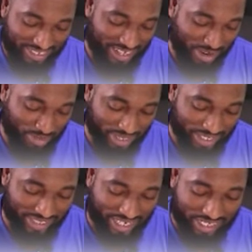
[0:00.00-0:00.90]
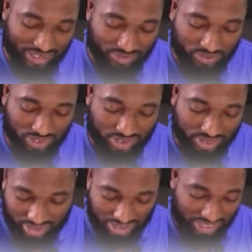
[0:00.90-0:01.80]
number is negative 3.
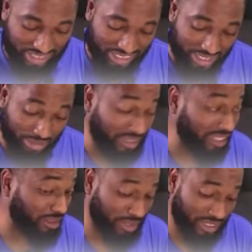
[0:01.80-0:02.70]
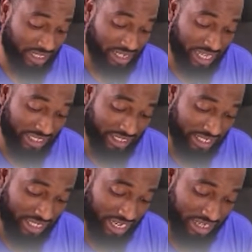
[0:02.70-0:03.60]
It's the same thing they're basically asking
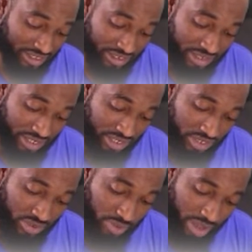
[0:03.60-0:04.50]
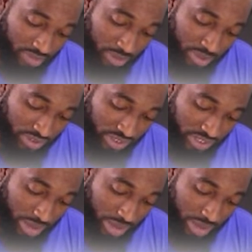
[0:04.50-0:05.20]
you here. So we have the matrix